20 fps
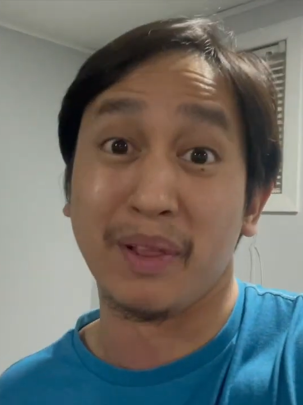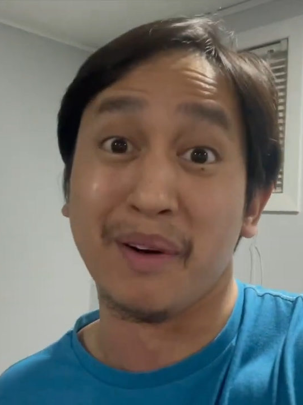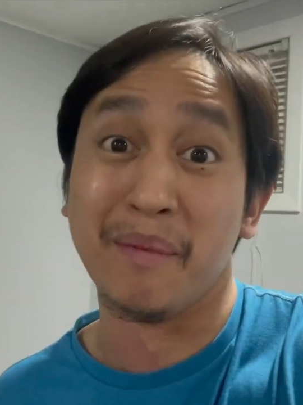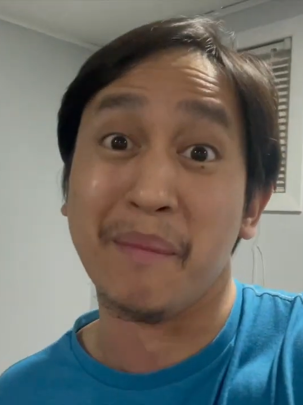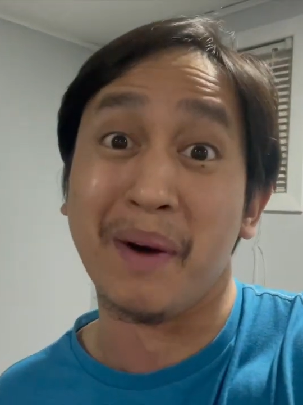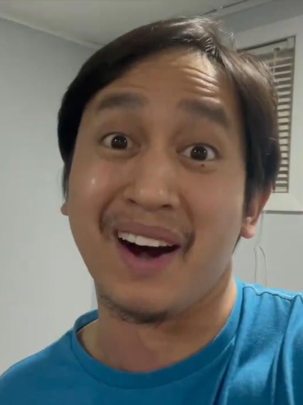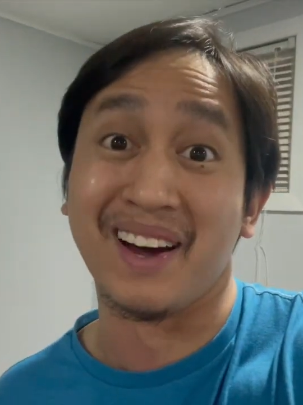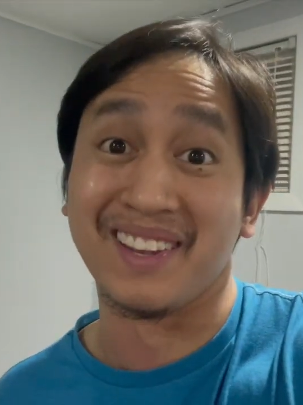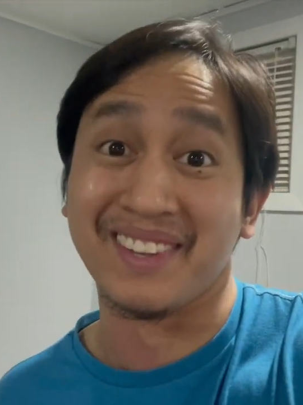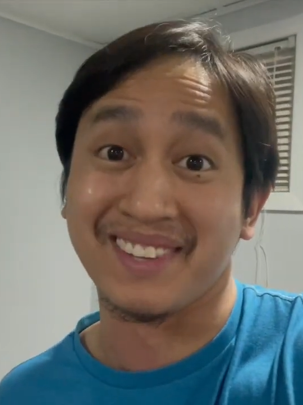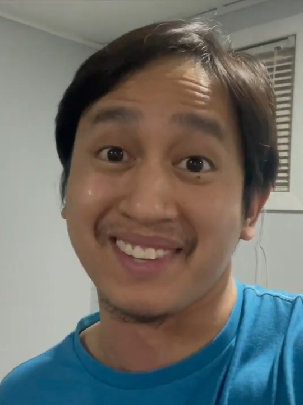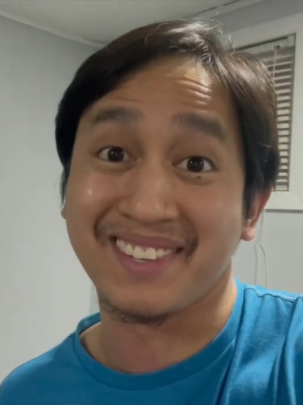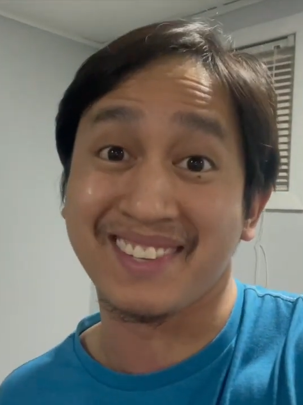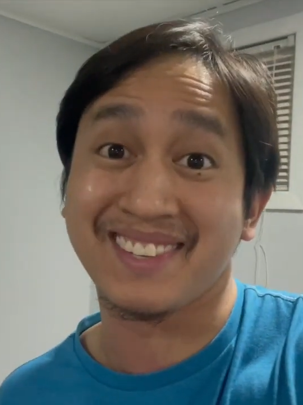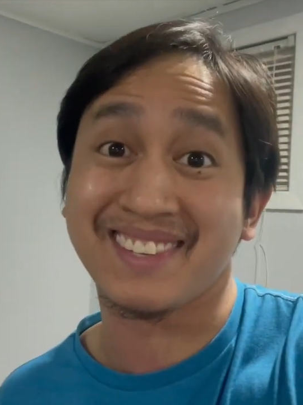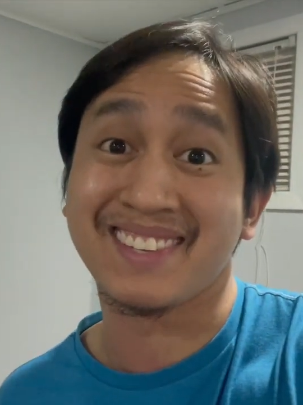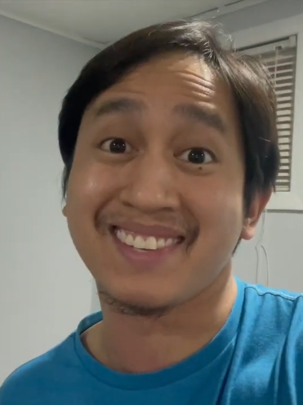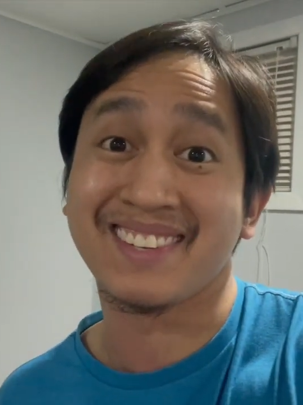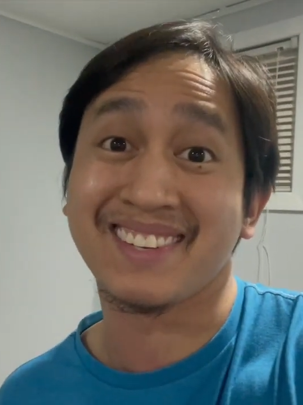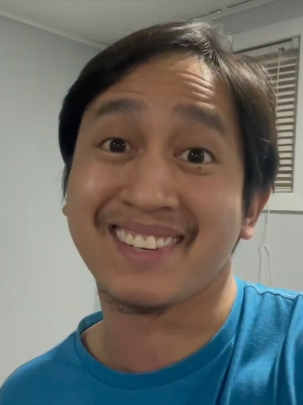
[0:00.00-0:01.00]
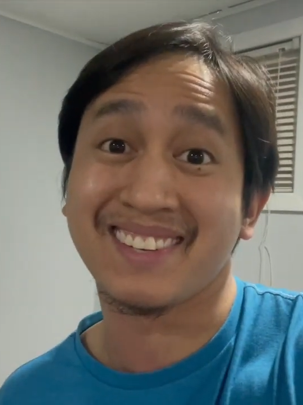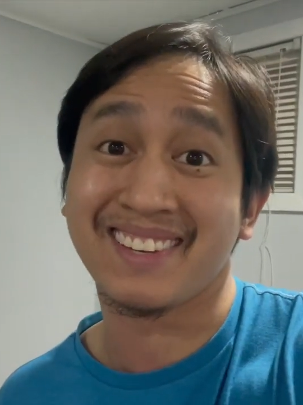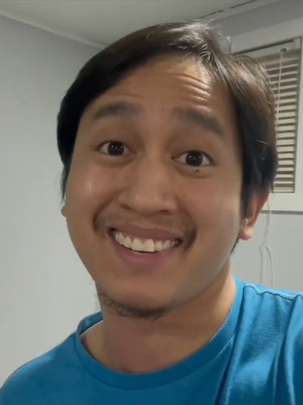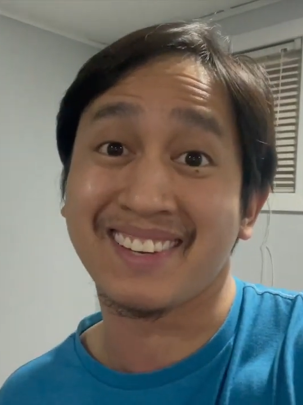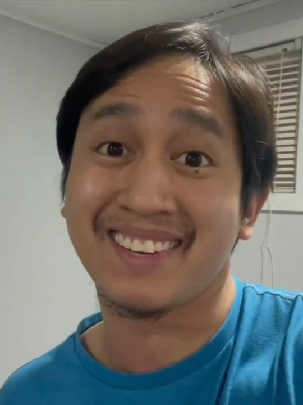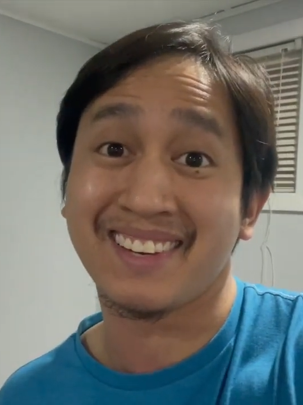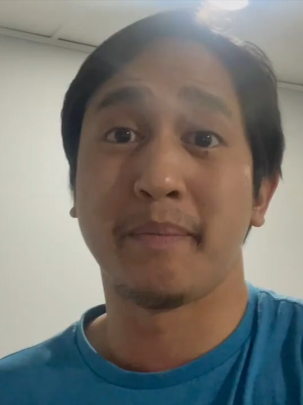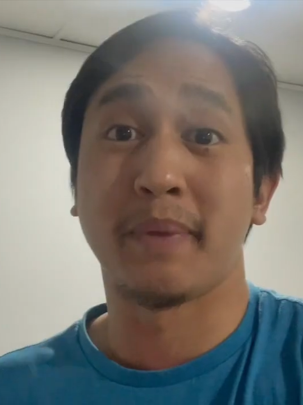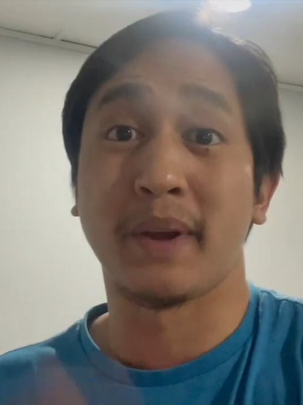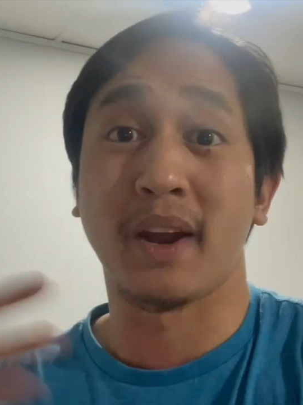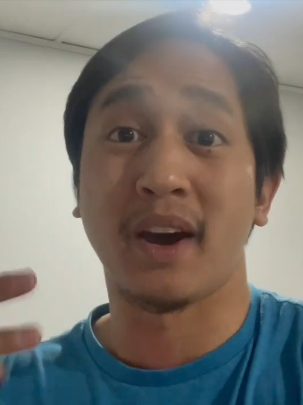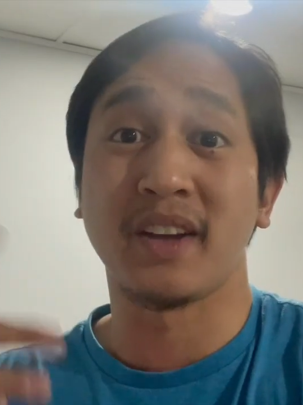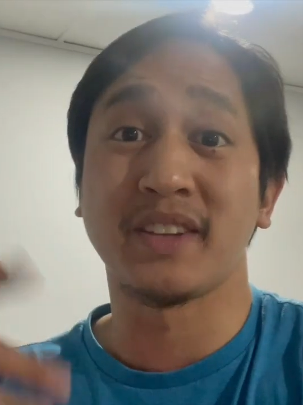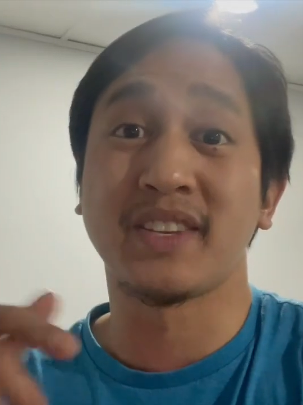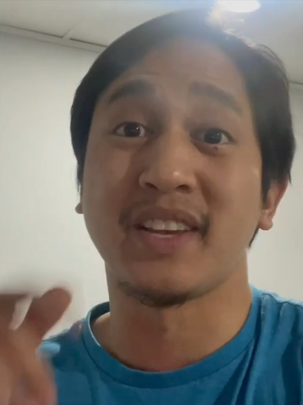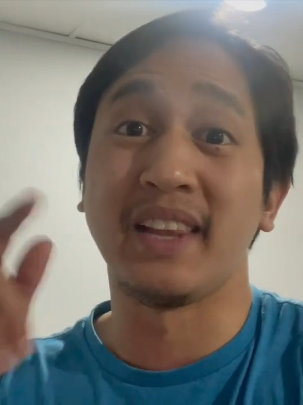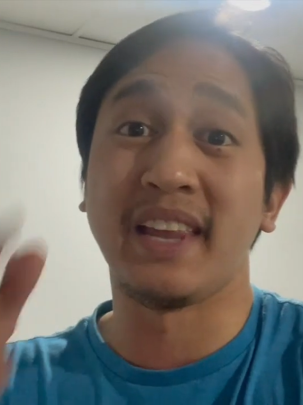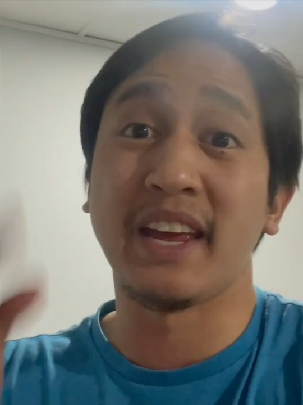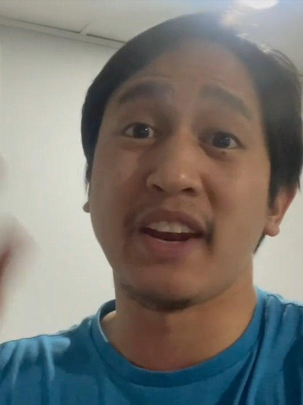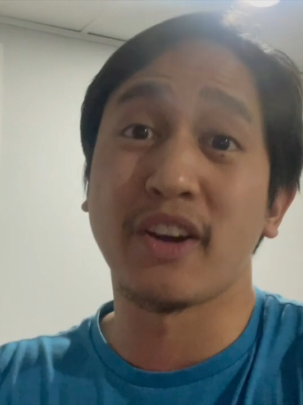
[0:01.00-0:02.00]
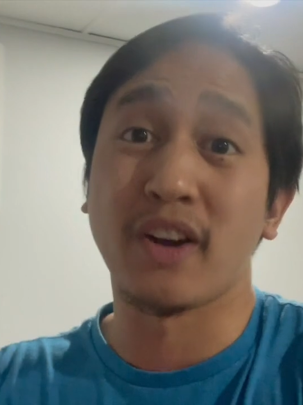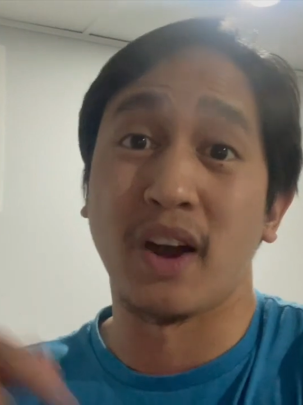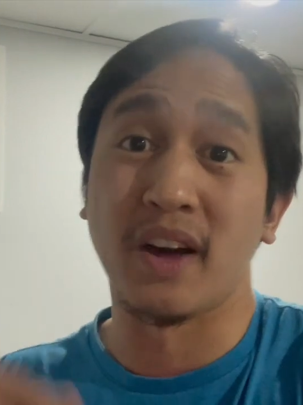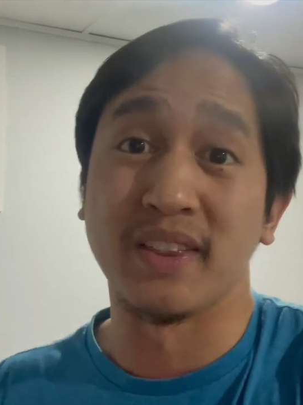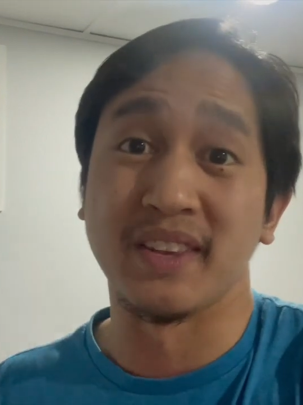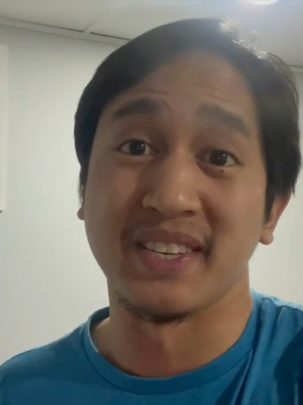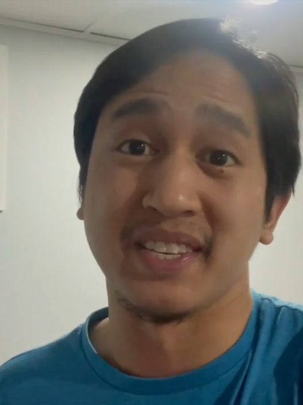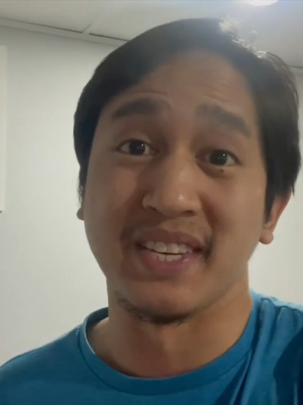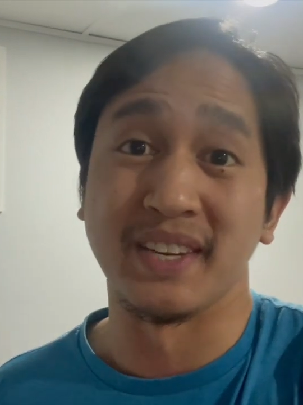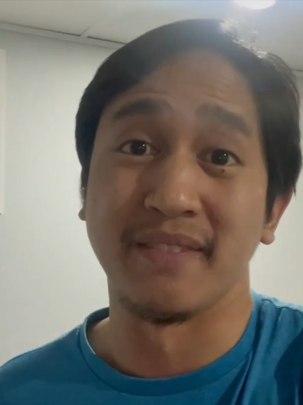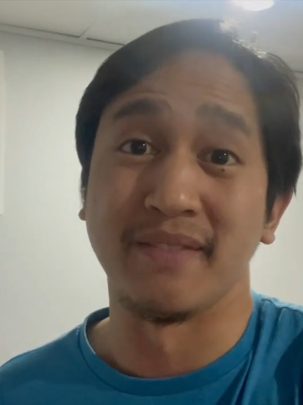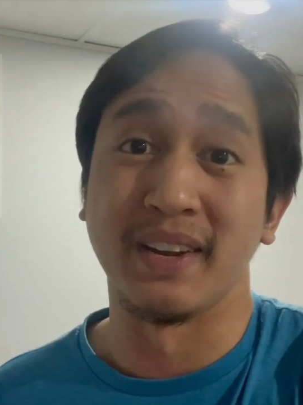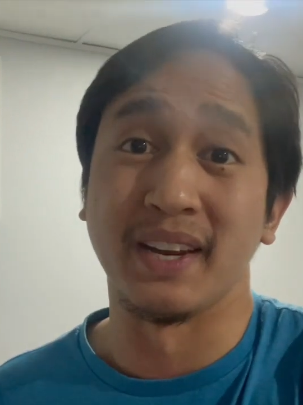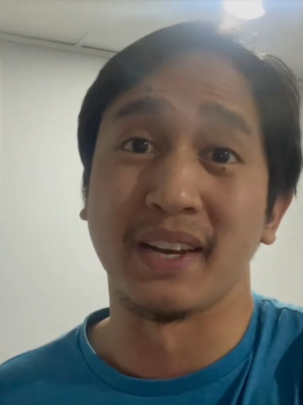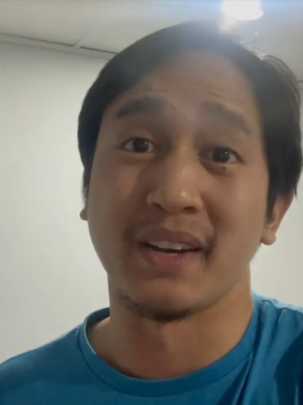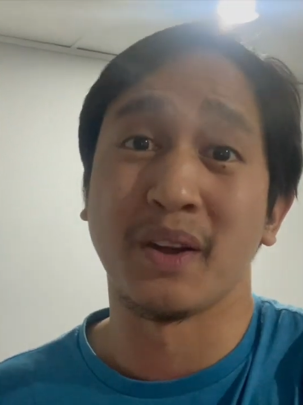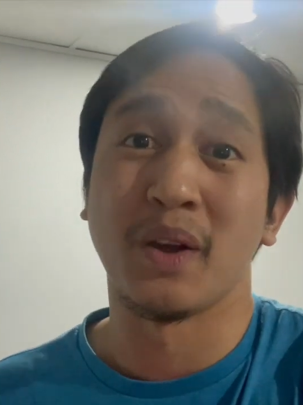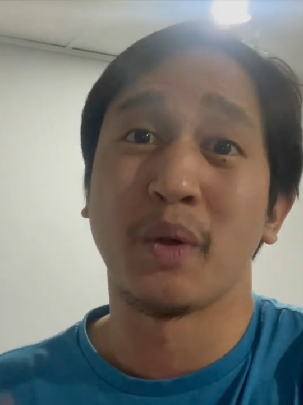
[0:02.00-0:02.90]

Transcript: of months but on to later on this evening,